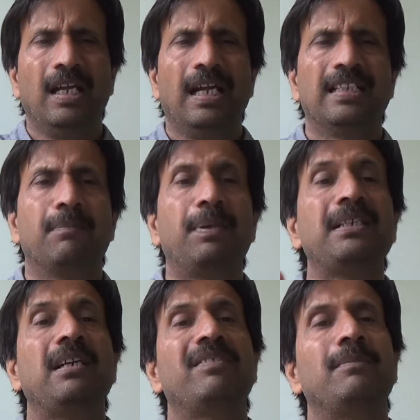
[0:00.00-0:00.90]
and the
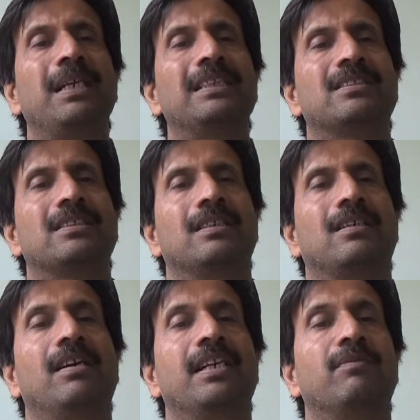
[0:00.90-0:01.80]
pregnant females
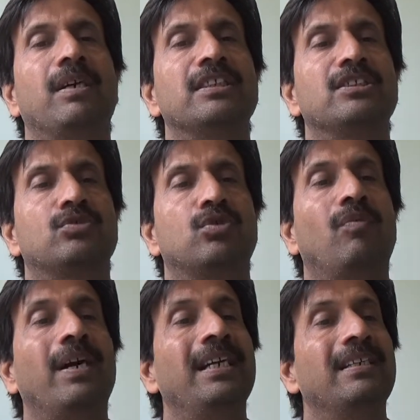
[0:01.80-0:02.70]
are advised to
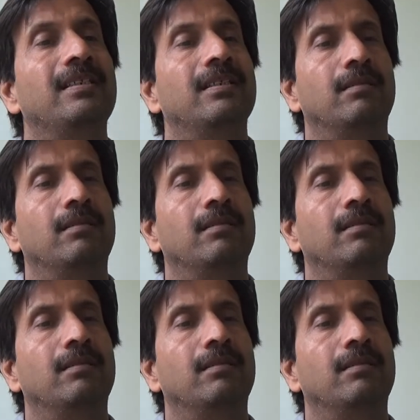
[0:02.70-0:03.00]
avoid